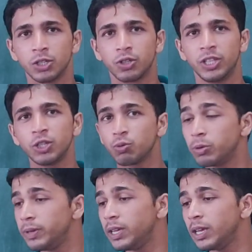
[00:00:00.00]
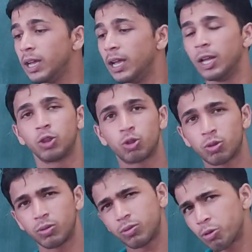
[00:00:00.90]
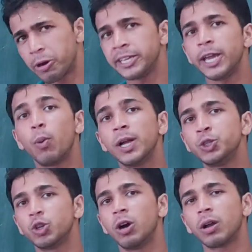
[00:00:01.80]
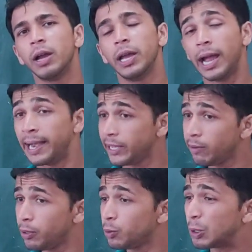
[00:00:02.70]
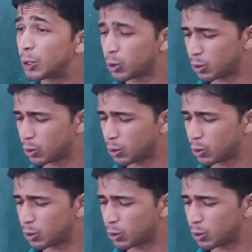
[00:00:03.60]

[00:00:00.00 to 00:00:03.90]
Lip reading: so this would be throwing one chalk, and if you